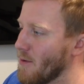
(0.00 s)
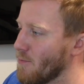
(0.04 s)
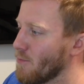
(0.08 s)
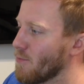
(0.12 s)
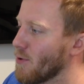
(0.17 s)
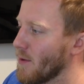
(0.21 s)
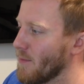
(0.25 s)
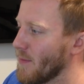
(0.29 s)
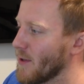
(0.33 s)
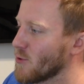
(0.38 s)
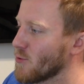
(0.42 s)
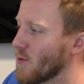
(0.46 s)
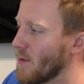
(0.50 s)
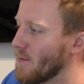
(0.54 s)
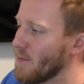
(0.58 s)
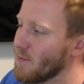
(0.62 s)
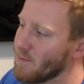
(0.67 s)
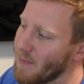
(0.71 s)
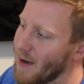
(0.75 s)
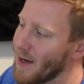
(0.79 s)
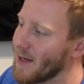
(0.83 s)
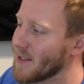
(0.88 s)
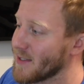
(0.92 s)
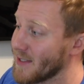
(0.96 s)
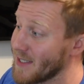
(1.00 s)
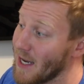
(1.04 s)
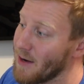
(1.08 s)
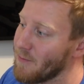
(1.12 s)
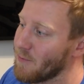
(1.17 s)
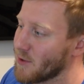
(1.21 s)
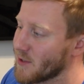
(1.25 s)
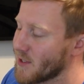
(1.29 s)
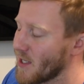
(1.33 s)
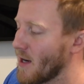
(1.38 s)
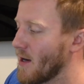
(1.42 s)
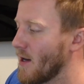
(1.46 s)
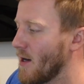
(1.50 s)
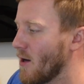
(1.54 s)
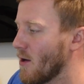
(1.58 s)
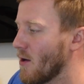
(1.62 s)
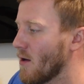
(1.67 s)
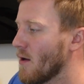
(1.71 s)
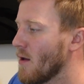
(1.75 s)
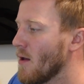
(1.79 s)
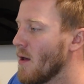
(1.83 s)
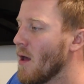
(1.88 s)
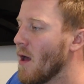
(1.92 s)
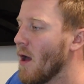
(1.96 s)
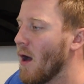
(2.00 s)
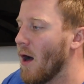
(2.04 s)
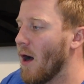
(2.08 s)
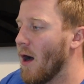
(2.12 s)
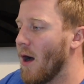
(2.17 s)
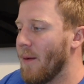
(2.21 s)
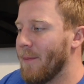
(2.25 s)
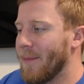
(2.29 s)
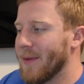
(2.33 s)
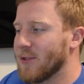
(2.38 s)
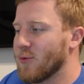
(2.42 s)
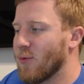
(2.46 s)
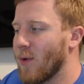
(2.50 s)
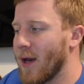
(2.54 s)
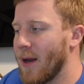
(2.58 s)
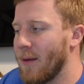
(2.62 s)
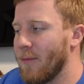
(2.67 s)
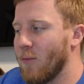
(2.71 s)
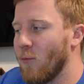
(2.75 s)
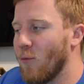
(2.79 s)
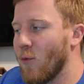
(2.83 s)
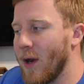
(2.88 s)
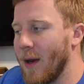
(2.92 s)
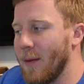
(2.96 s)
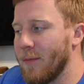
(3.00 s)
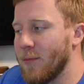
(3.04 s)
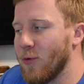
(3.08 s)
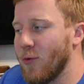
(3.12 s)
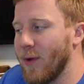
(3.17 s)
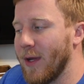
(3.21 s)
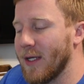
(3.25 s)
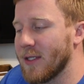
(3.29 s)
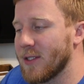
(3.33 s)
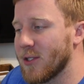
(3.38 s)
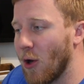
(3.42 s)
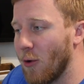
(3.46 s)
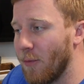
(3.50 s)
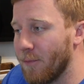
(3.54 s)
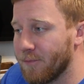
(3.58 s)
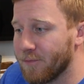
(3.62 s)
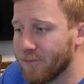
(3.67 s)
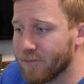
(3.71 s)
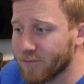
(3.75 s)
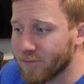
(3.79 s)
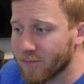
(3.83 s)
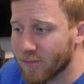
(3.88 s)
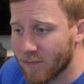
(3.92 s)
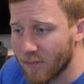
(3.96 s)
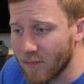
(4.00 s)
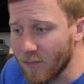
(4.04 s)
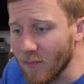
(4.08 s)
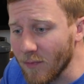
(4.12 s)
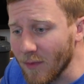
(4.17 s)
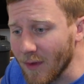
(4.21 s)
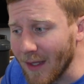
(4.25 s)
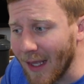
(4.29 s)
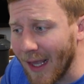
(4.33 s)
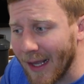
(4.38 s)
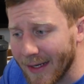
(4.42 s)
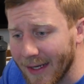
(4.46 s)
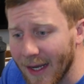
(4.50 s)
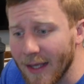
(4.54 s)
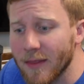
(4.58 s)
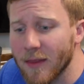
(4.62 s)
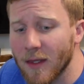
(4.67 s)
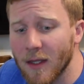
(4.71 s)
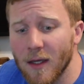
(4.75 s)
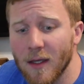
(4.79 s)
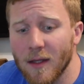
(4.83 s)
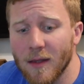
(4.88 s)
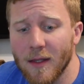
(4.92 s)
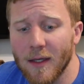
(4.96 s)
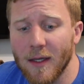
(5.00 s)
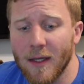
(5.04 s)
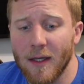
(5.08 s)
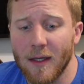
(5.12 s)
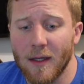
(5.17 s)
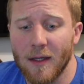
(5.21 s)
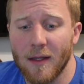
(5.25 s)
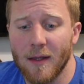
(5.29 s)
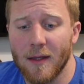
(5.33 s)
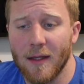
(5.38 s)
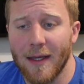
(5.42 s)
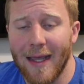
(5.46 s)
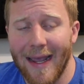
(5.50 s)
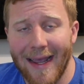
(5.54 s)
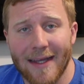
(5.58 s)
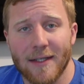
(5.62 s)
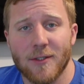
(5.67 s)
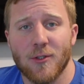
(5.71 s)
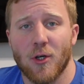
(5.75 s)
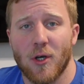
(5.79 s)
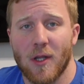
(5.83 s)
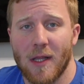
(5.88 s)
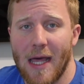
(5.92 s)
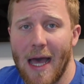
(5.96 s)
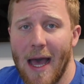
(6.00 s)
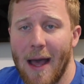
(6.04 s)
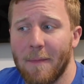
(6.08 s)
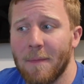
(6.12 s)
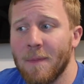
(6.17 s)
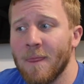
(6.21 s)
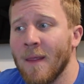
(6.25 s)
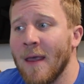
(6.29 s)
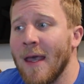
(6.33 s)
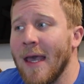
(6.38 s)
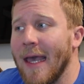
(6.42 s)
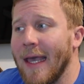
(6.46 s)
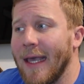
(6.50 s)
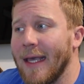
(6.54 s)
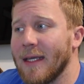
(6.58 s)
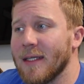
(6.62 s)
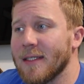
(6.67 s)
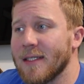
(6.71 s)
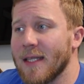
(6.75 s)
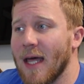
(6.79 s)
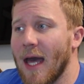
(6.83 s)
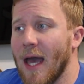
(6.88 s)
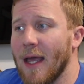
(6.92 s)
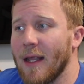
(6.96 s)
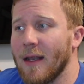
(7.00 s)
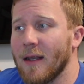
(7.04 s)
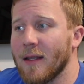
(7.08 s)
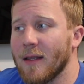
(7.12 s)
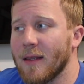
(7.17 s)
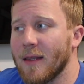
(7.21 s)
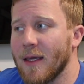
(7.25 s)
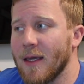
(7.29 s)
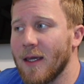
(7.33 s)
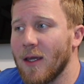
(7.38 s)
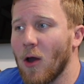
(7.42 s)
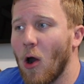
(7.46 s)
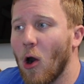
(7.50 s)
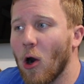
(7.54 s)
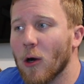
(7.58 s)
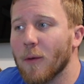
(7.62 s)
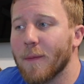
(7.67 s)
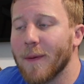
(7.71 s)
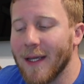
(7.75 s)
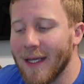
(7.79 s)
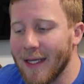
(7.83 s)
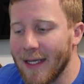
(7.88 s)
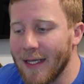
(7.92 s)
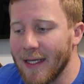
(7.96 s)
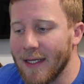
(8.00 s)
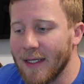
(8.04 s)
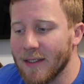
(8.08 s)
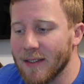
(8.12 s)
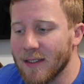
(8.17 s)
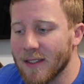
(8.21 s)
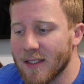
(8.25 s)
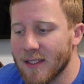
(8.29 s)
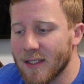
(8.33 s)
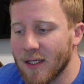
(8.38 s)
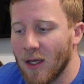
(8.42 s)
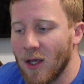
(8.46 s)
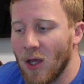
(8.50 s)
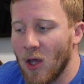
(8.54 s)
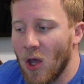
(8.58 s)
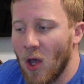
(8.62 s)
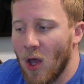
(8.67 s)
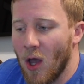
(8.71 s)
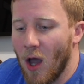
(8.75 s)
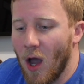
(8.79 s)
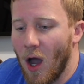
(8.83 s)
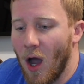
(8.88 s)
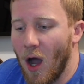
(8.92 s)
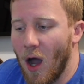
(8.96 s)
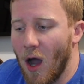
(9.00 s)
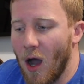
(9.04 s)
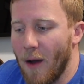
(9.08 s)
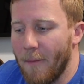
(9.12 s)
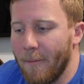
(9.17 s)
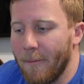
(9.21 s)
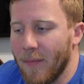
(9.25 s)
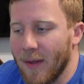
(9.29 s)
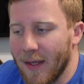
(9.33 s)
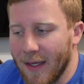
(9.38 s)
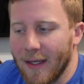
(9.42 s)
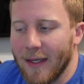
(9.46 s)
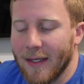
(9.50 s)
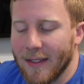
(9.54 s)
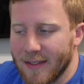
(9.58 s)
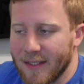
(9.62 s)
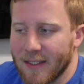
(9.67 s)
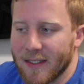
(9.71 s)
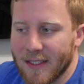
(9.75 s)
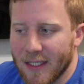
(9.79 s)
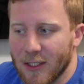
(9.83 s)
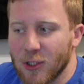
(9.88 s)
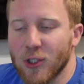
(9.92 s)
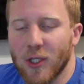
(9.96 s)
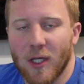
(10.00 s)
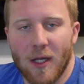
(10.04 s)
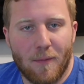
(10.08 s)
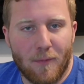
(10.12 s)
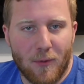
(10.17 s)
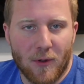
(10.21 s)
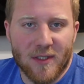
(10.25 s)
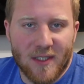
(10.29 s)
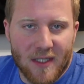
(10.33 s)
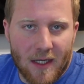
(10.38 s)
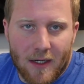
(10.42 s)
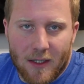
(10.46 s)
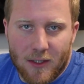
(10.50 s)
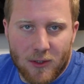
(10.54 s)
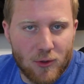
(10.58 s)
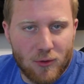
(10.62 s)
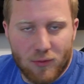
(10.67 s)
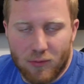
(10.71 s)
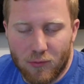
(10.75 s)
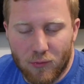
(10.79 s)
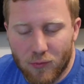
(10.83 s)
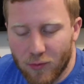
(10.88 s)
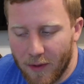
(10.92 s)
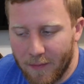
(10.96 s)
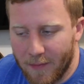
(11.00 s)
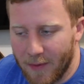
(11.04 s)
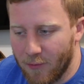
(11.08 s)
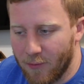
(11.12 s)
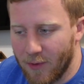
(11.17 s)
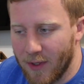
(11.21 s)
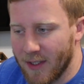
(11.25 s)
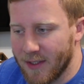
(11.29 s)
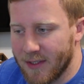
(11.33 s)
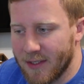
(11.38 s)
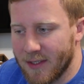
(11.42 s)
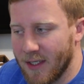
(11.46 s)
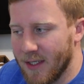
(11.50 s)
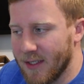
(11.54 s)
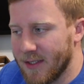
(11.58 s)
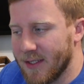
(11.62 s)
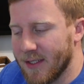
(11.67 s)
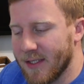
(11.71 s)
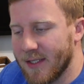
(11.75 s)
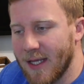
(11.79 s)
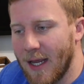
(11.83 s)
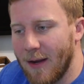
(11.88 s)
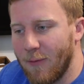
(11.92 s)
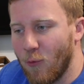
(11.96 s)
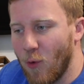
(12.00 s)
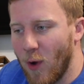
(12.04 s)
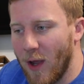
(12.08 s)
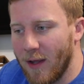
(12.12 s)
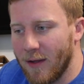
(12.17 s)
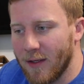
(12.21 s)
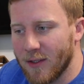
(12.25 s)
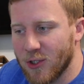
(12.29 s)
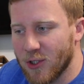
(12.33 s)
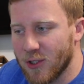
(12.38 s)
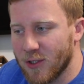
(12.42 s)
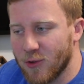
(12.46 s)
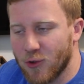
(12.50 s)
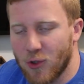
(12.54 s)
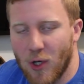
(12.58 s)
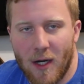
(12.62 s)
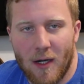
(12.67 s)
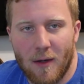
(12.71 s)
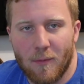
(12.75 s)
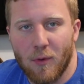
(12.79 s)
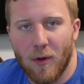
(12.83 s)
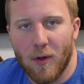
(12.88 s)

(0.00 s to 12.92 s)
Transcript: pretty much what I'm minus 10% here, is what I'm doing. So again, the answer to that is that the RPEs, it's essentially a percentage. I mean, it's the same way. It's just trying to